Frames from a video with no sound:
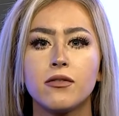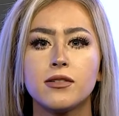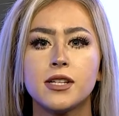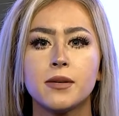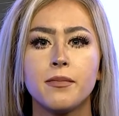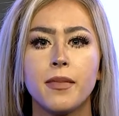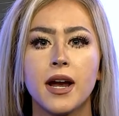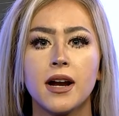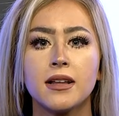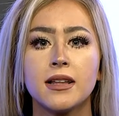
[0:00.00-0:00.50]
to
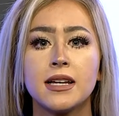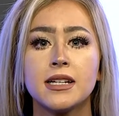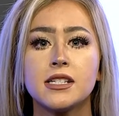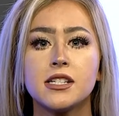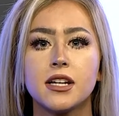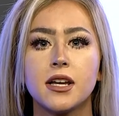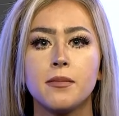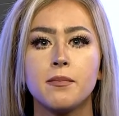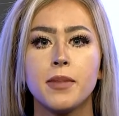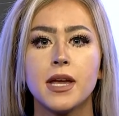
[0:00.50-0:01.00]
Maryland to
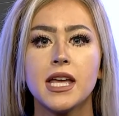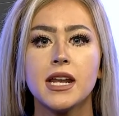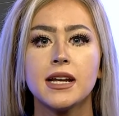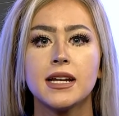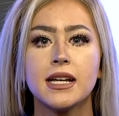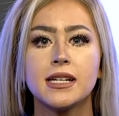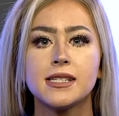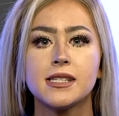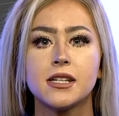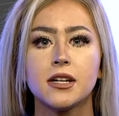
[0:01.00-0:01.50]
compete
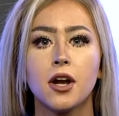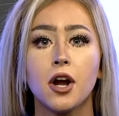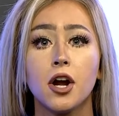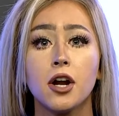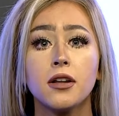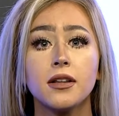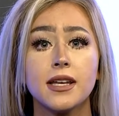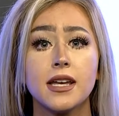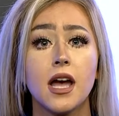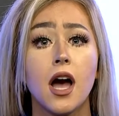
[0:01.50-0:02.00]
against the
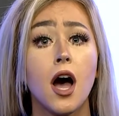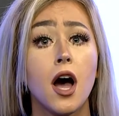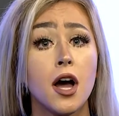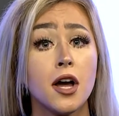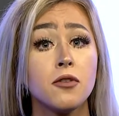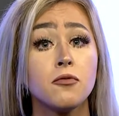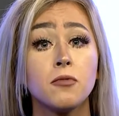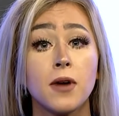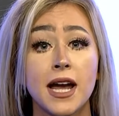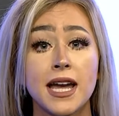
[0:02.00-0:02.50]
currently
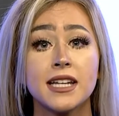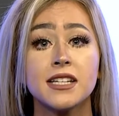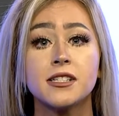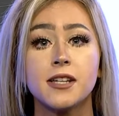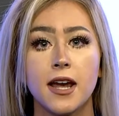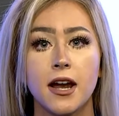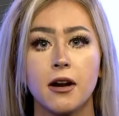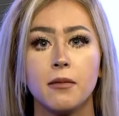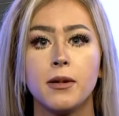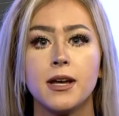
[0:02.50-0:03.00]
unranked
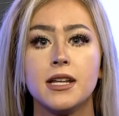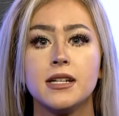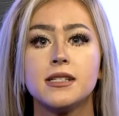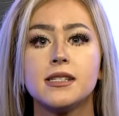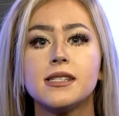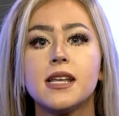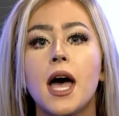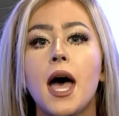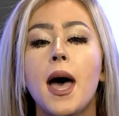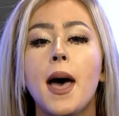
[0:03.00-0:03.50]
Terrapins.